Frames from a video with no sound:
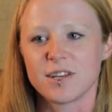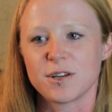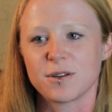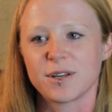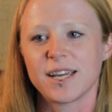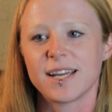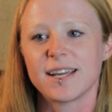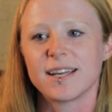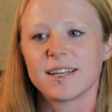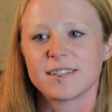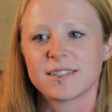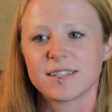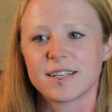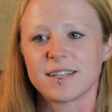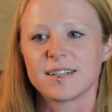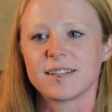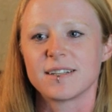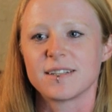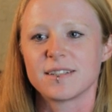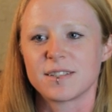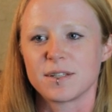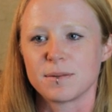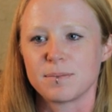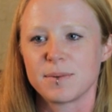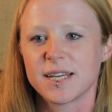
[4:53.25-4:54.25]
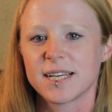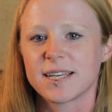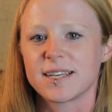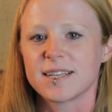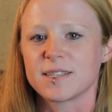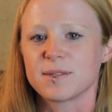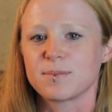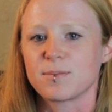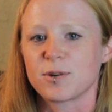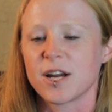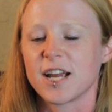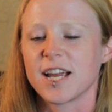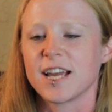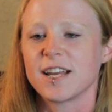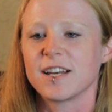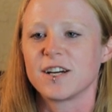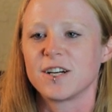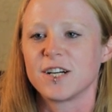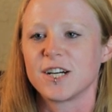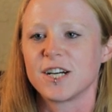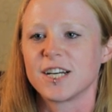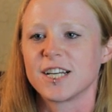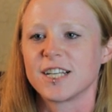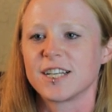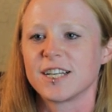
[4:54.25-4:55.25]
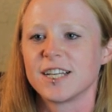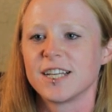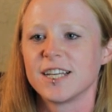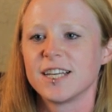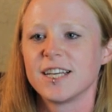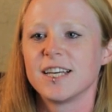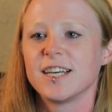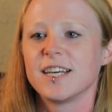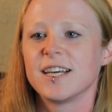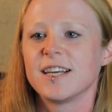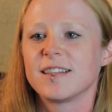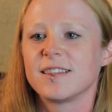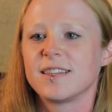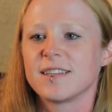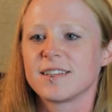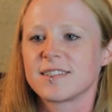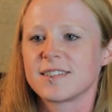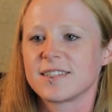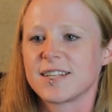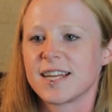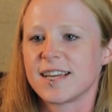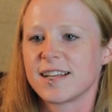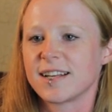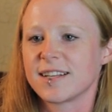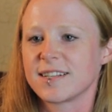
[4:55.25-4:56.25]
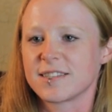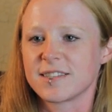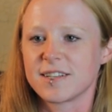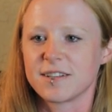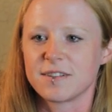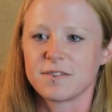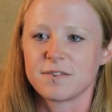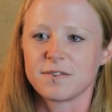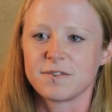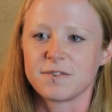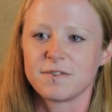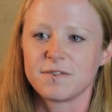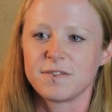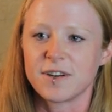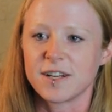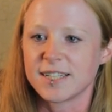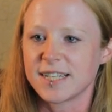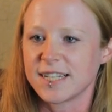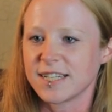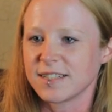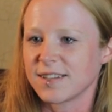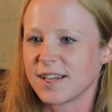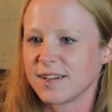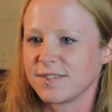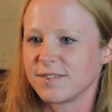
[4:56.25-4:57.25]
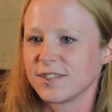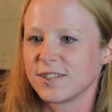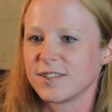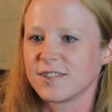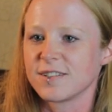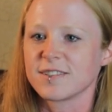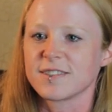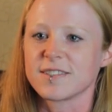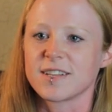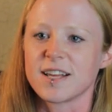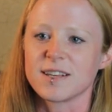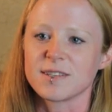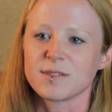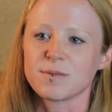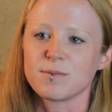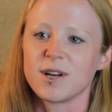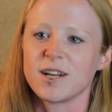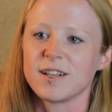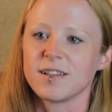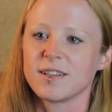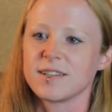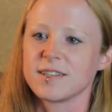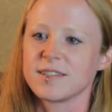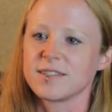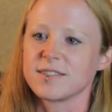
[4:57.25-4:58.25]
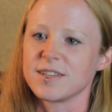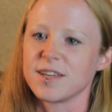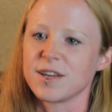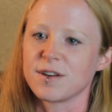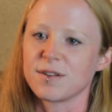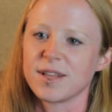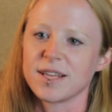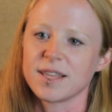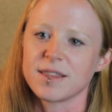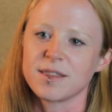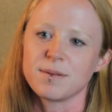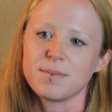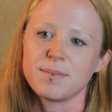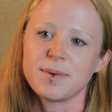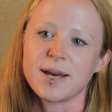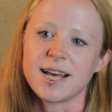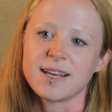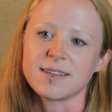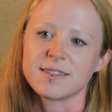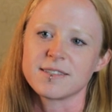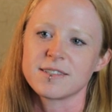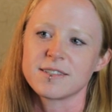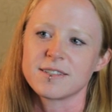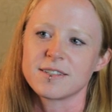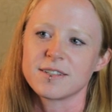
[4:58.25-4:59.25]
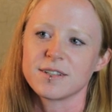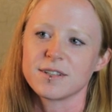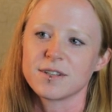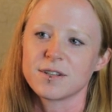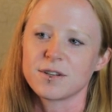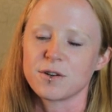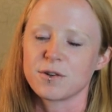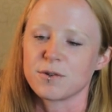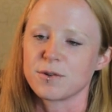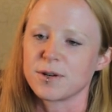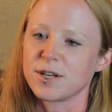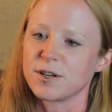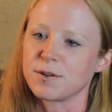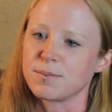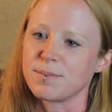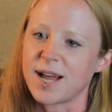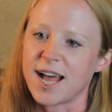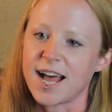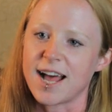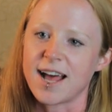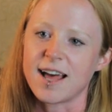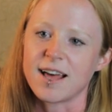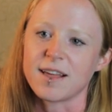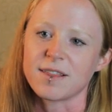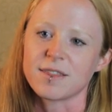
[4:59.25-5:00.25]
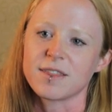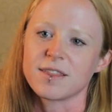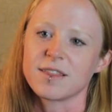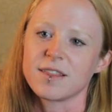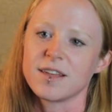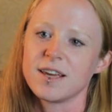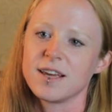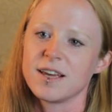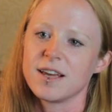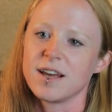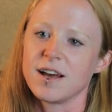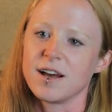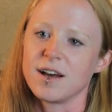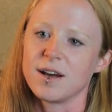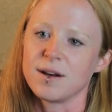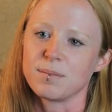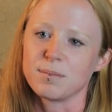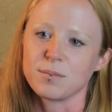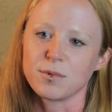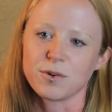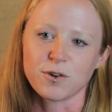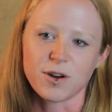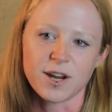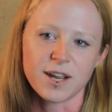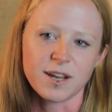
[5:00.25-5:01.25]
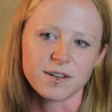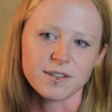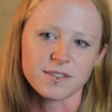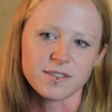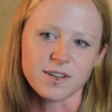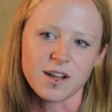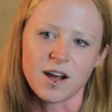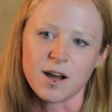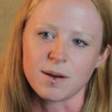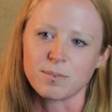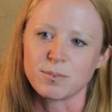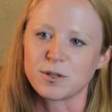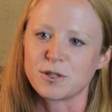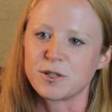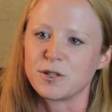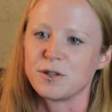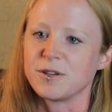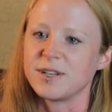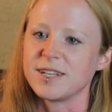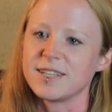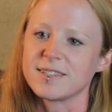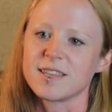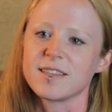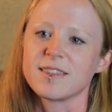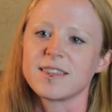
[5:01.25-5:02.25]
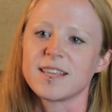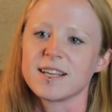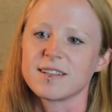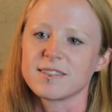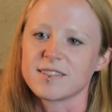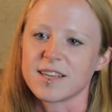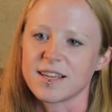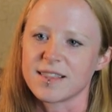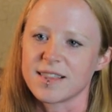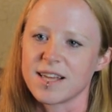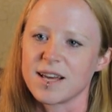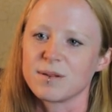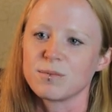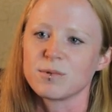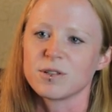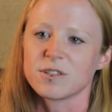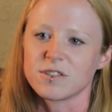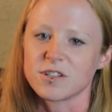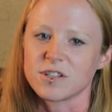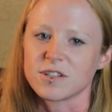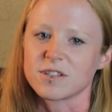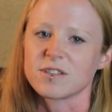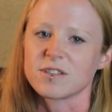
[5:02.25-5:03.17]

You know, getting to, to pick his brain on the status of funding levels as well as you know like the best career path um, grants opportunities and things like that was just